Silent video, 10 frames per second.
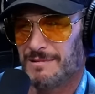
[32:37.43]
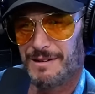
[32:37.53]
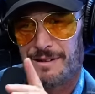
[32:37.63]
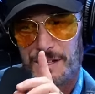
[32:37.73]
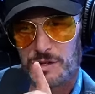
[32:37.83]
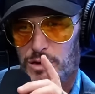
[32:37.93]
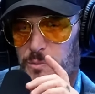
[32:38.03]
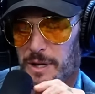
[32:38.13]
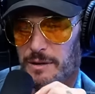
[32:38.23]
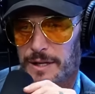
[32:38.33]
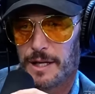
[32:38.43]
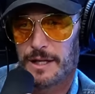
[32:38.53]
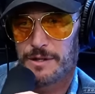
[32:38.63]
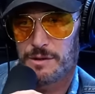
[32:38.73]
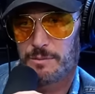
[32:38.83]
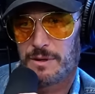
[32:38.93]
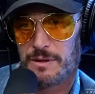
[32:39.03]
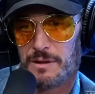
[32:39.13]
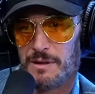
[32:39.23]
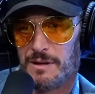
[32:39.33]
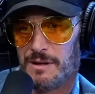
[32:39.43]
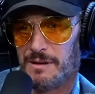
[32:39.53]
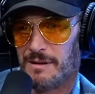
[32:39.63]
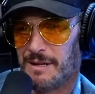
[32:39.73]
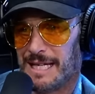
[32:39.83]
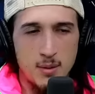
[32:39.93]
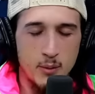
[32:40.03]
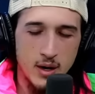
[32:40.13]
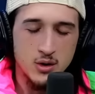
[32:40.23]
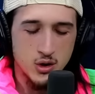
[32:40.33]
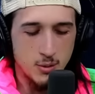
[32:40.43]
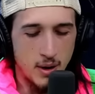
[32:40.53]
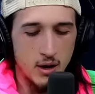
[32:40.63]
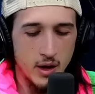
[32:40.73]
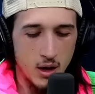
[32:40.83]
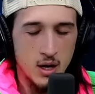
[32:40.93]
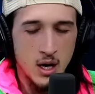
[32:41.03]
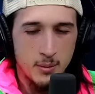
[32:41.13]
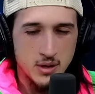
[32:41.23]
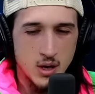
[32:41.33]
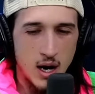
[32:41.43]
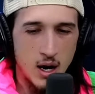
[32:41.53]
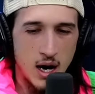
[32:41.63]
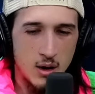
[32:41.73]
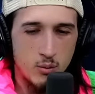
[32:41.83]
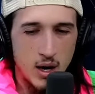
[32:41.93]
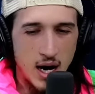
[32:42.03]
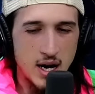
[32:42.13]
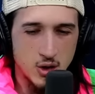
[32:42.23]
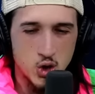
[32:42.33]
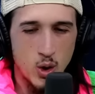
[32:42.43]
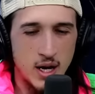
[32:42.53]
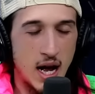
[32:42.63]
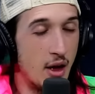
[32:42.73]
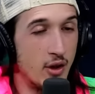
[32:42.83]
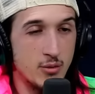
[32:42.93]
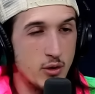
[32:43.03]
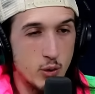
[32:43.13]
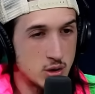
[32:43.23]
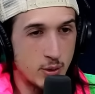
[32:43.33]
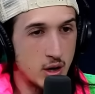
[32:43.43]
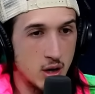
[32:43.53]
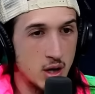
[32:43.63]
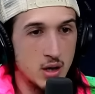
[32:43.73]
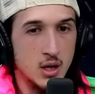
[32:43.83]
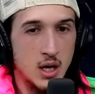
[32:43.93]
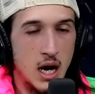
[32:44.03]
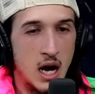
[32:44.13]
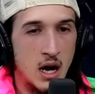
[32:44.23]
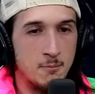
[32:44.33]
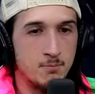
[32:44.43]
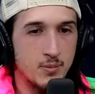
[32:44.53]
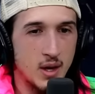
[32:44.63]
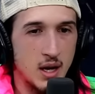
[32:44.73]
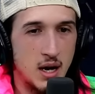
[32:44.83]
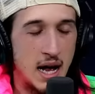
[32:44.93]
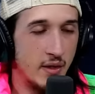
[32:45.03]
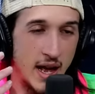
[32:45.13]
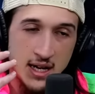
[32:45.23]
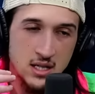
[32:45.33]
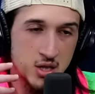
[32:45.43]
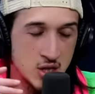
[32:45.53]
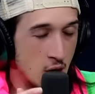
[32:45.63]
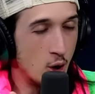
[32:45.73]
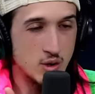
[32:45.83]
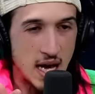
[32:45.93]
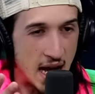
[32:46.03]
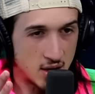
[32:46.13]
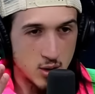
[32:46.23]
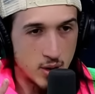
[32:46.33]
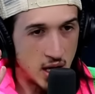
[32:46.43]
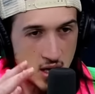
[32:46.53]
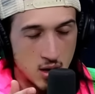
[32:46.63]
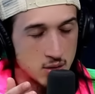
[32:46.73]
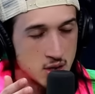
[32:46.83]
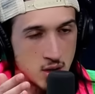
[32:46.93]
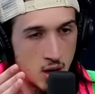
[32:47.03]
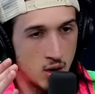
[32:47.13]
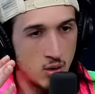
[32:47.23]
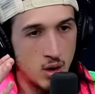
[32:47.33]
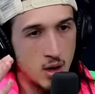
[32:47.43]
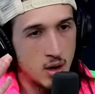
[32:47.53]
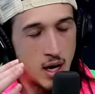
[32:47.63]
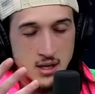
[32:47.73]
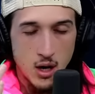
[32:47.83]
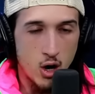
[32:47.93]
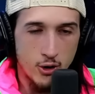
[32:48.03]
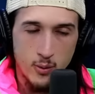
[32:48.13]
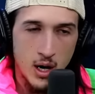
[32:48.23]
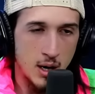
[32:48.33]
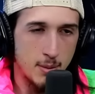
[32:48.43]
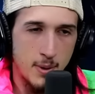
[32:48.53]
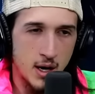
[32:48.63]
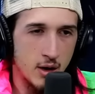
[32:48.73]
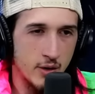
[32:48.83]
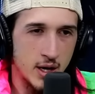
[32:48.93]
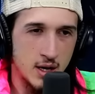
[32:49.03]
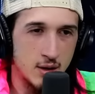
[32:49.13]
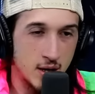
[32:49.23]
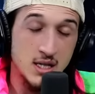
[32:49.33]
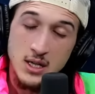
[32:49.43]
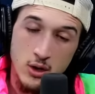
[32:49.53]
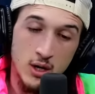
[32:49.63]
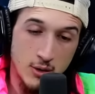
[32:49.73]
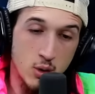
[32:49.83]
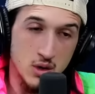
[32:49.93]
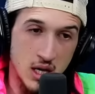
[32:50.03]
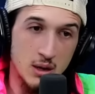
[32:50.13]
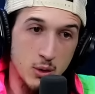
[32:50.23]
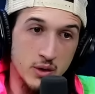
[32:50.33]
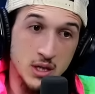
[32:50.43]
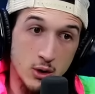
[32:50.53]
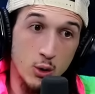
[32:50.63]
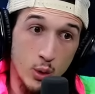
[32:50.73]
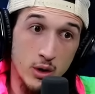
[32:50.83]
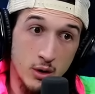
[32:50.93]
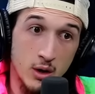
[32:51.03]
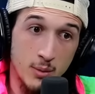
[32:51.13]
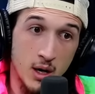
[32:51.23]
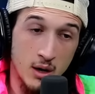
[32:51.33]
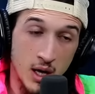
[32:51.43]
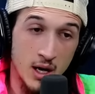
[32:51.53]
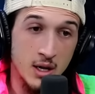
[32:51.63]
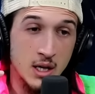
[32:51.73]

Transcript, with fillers: I don't think it shows parallelism. Yeah, you right. It shows yeah. a parallel. But so I, I I enjoyed it. I thought the movie was pretty good. Um, I liked Snow's actor in it, young Snow. He's a heartthrob, apparently. He did look towards the end of the movie, did look really good. I'm not gonna lie.